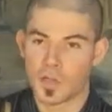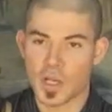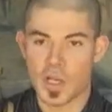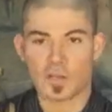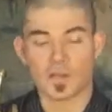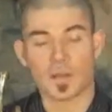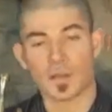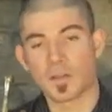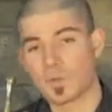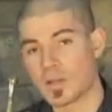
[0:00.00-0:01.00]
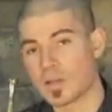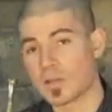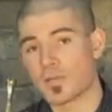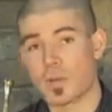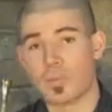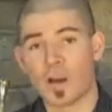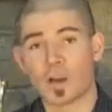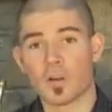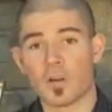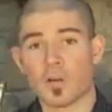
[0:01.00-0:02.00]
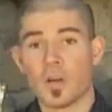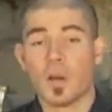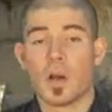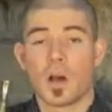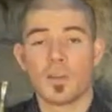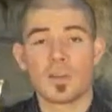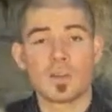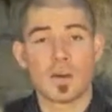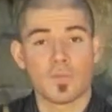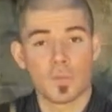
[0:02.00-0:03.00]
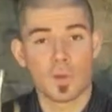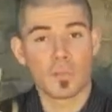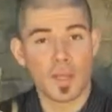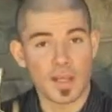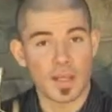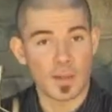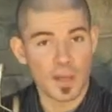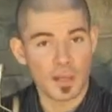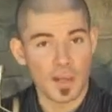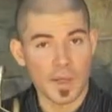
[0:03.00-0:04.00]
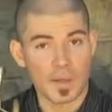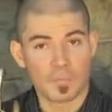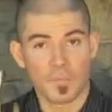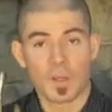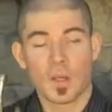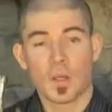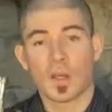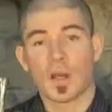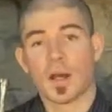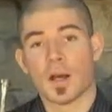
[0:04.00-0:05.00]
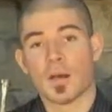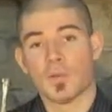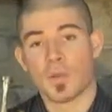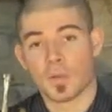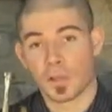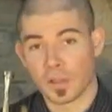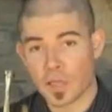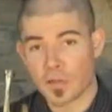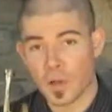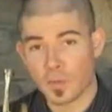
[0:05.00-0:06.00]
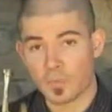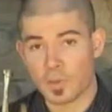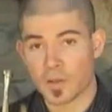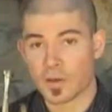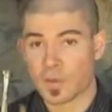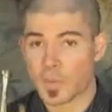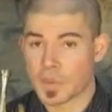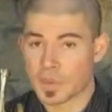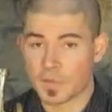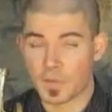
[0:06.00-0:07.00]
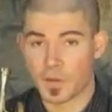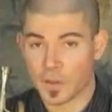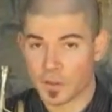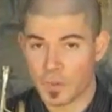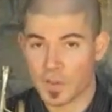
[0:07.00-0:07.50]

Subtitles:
shakes and squeezes, vibrato, all this stuff, when you're playing in a big band, the lead trumpet player, especially if you're in the